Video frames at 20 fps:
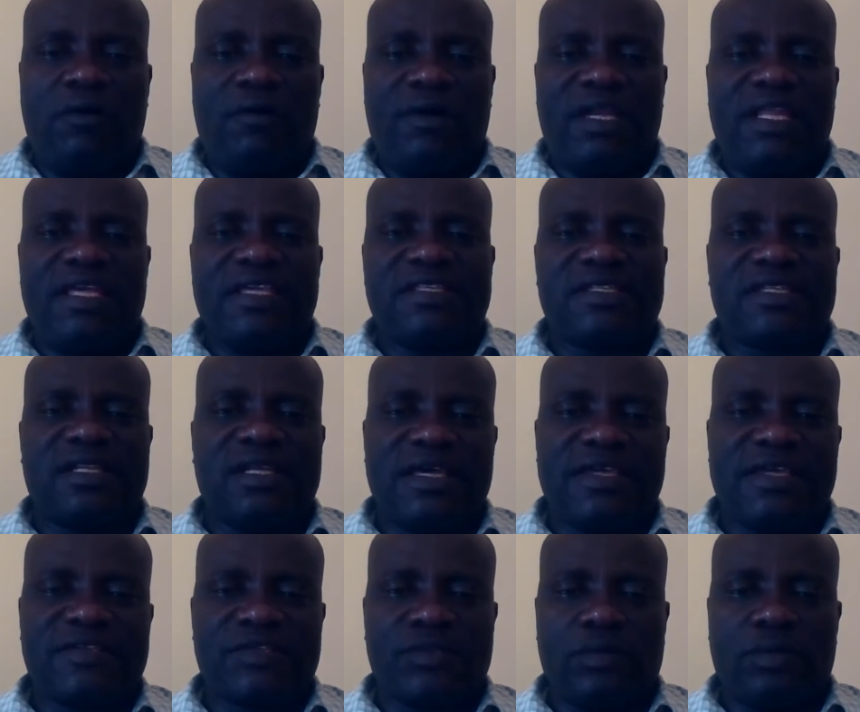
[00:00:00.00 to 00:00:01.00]
our next
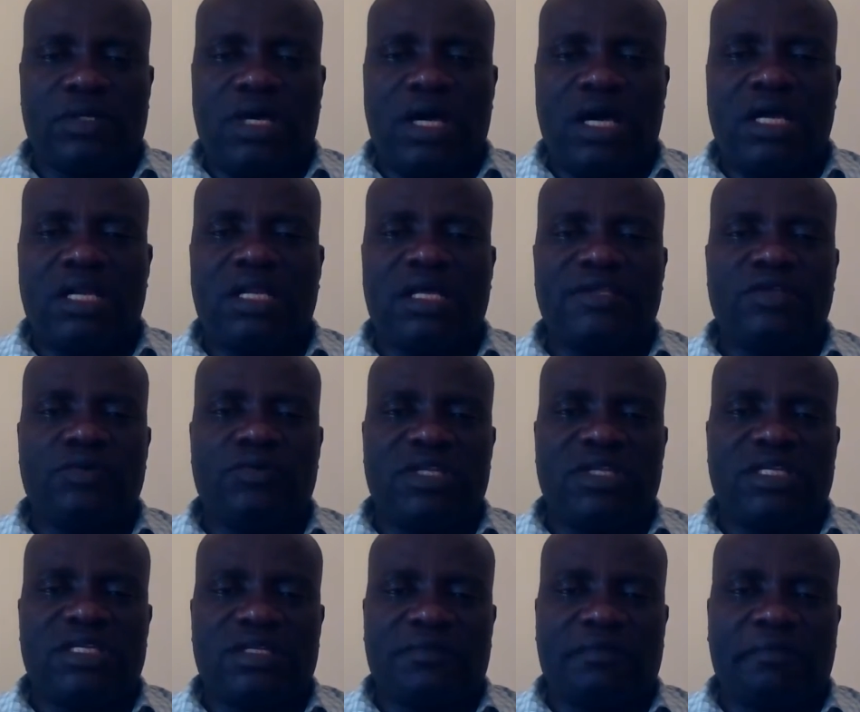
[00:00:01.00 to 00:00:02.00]
lesson under
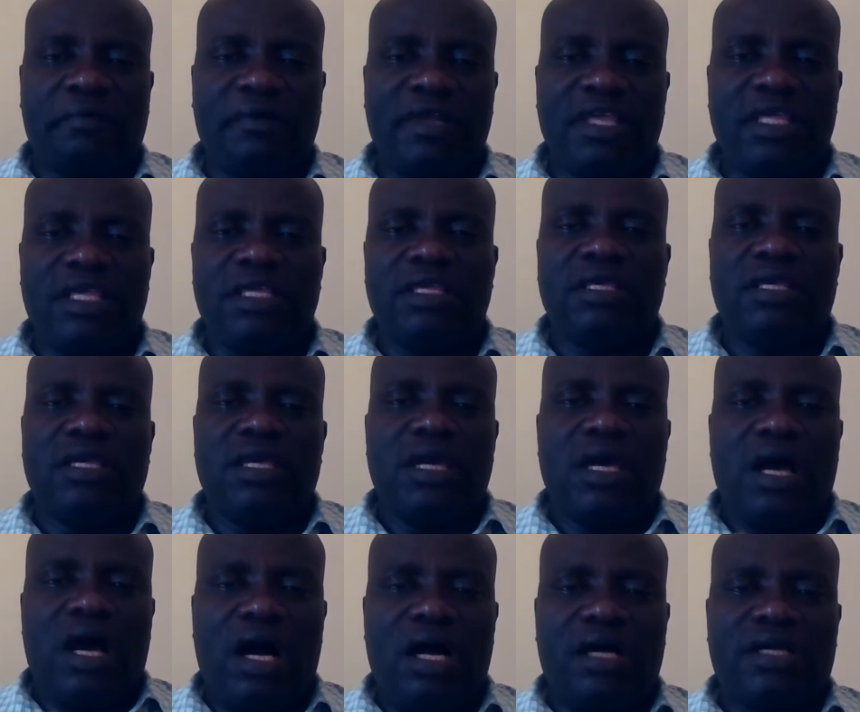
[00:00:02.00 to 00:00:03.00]
Unit
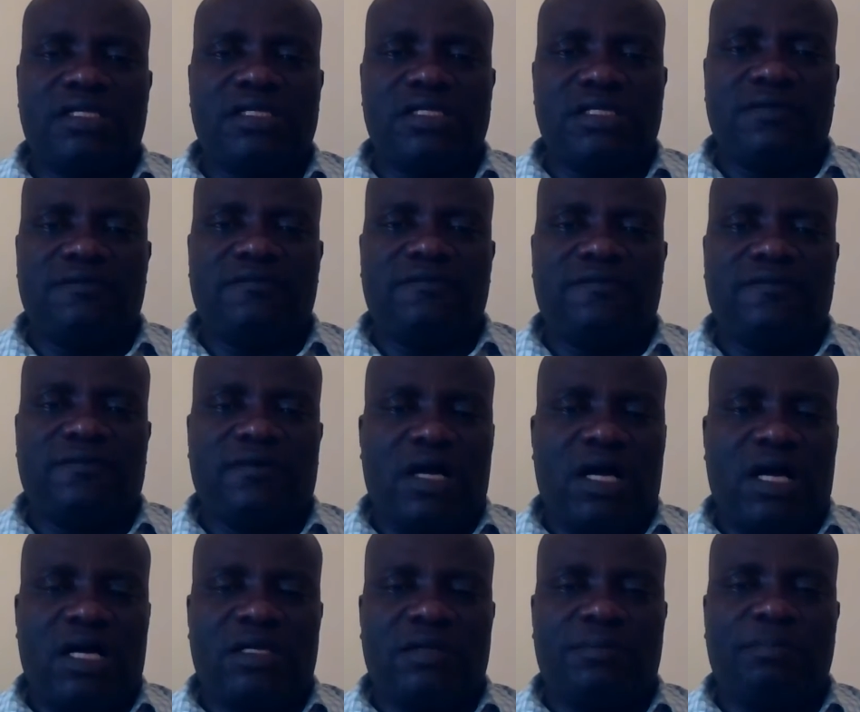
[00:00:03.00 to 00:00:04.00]
3, Active
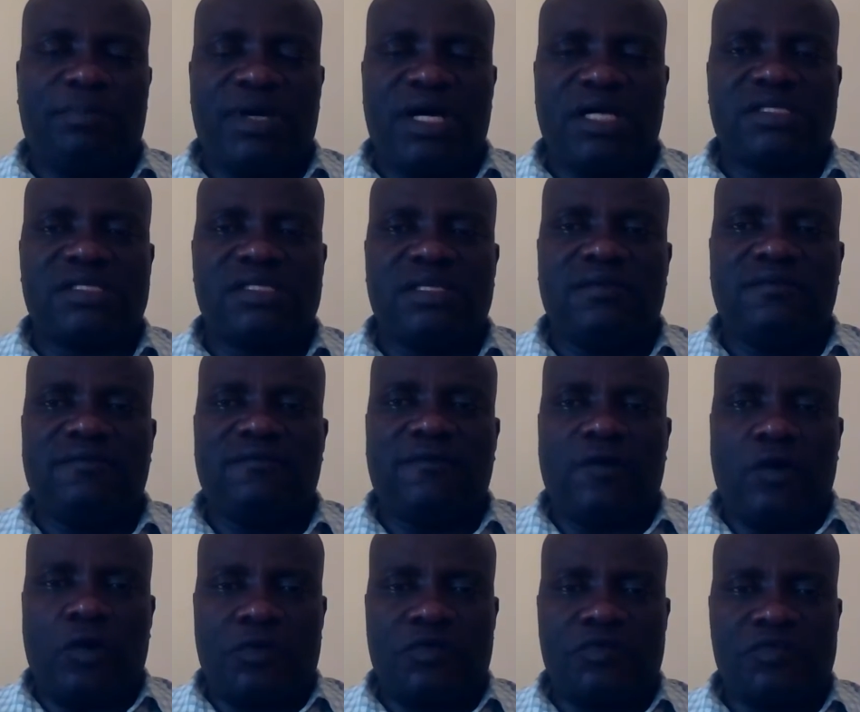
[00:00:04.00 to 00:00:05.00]
and Passive
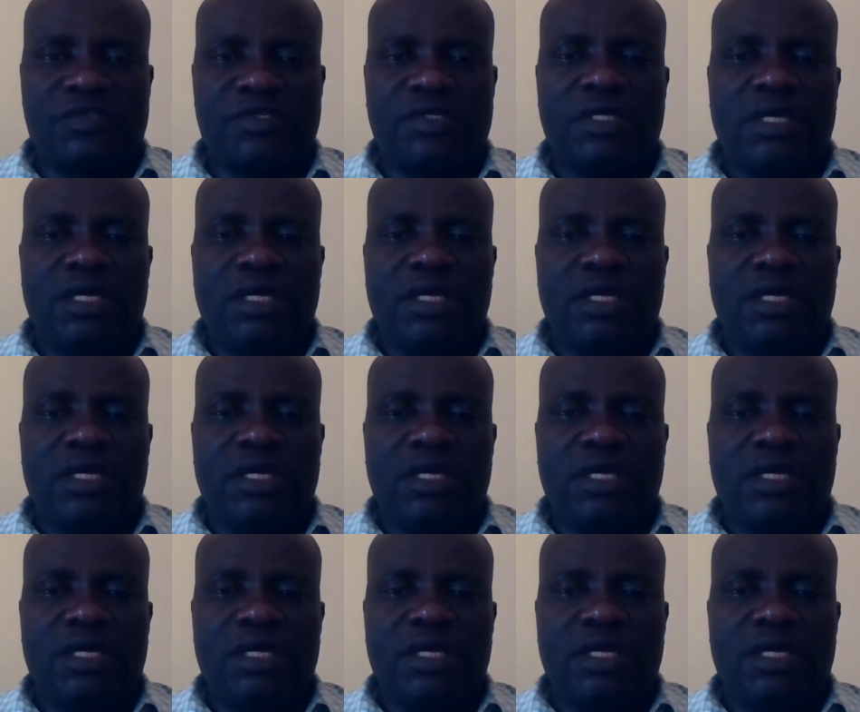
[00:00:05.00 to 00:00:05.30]
Voice.